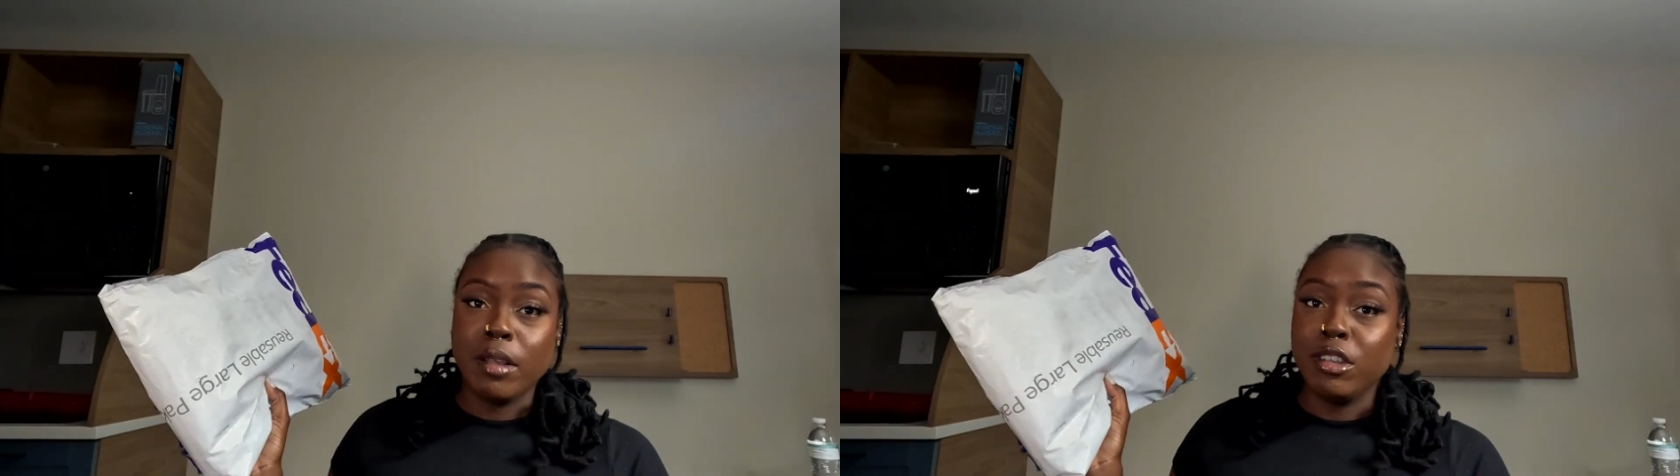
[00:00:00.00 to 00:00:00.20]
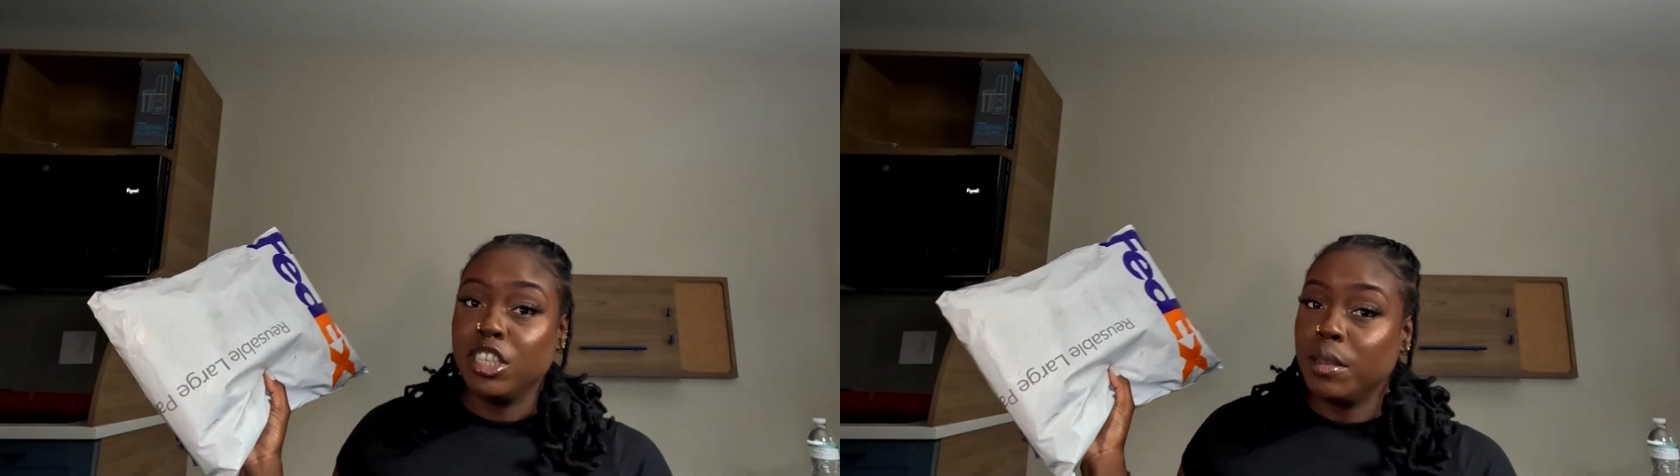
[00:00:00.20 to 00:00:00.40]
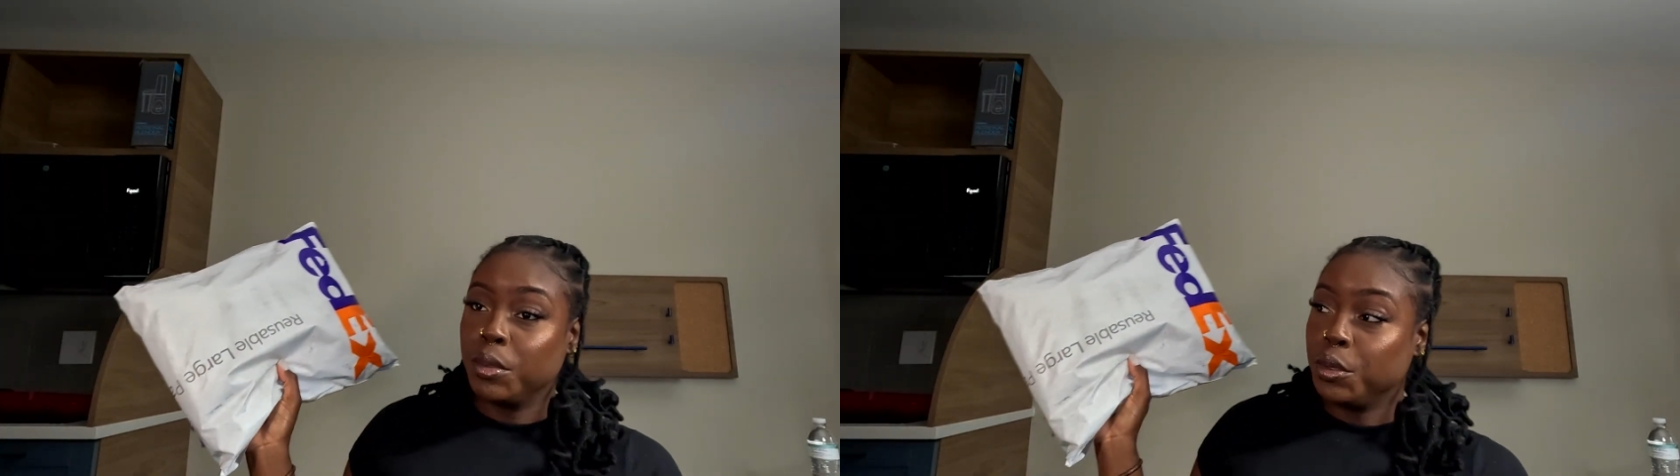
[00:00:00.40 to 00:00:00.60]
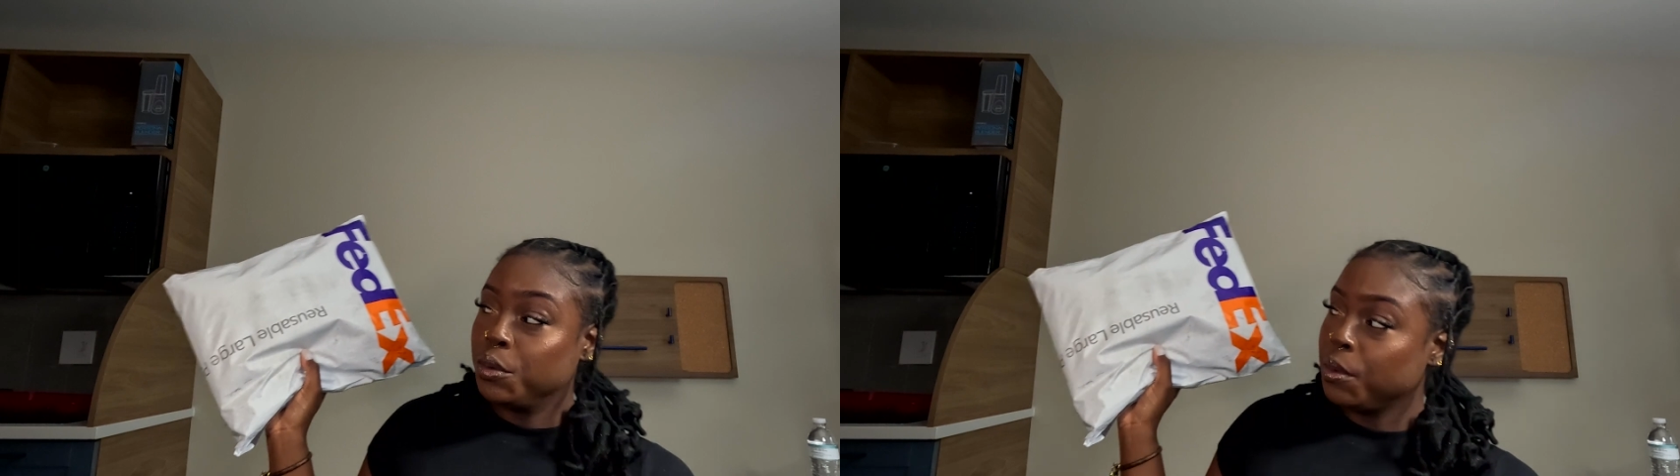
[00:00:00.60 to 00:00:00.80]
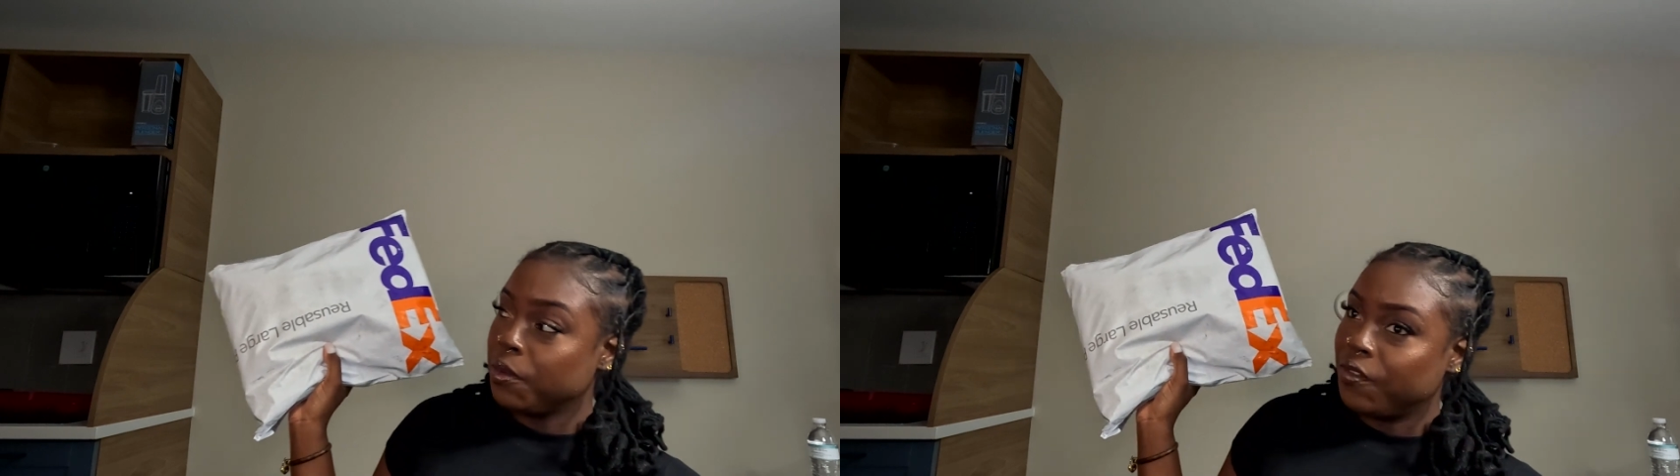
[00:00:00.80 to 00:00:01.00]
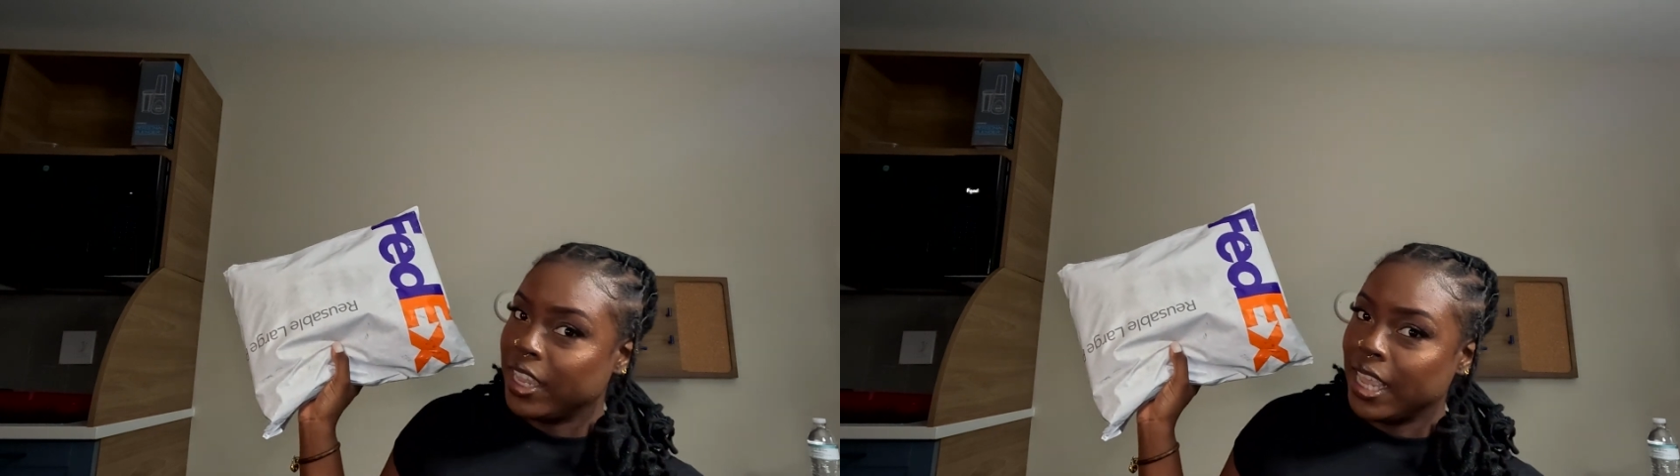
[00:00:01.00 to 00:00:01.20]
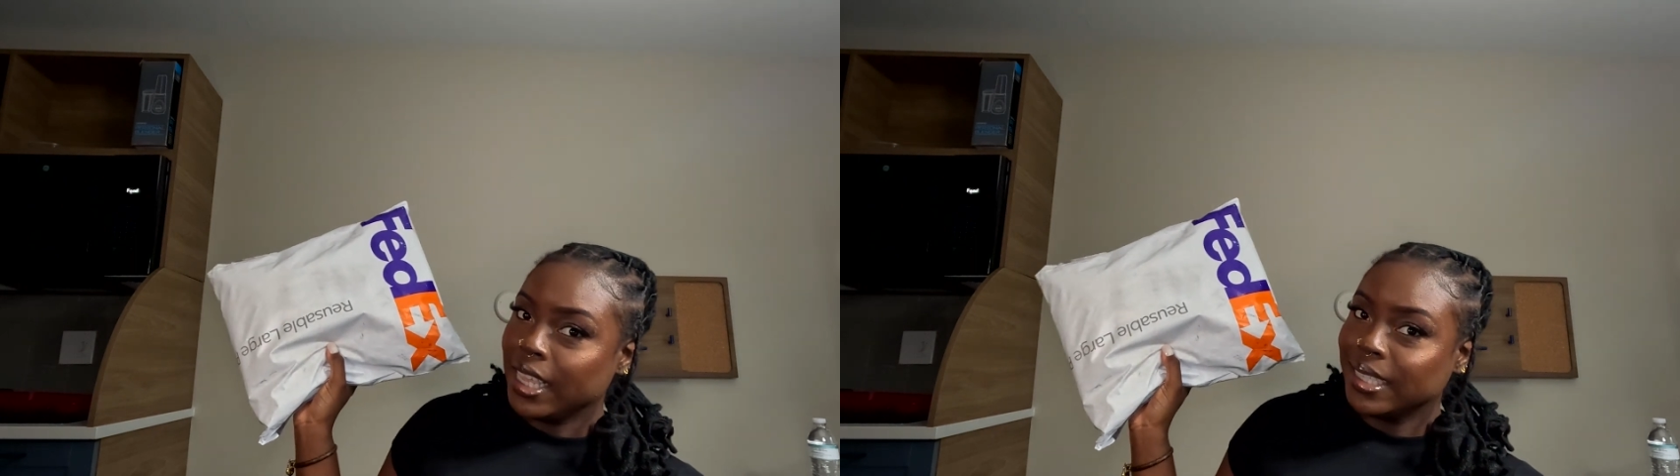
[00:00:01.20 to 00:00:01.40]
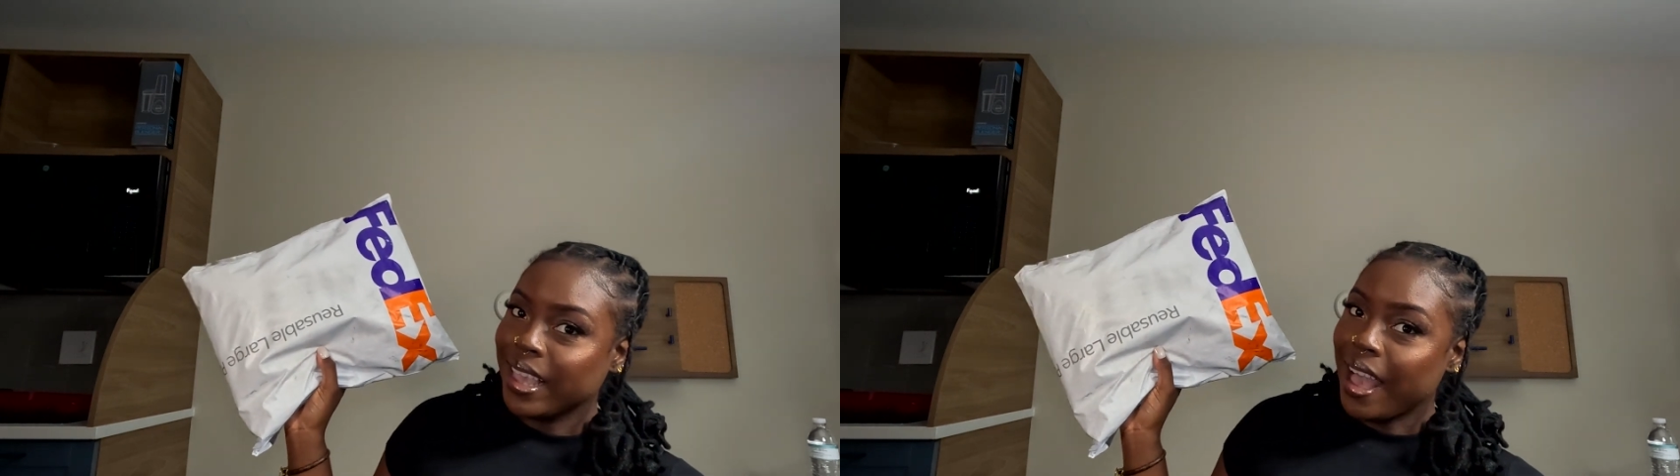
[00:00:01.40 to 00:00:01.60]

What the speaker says: they were shipped through FedEx,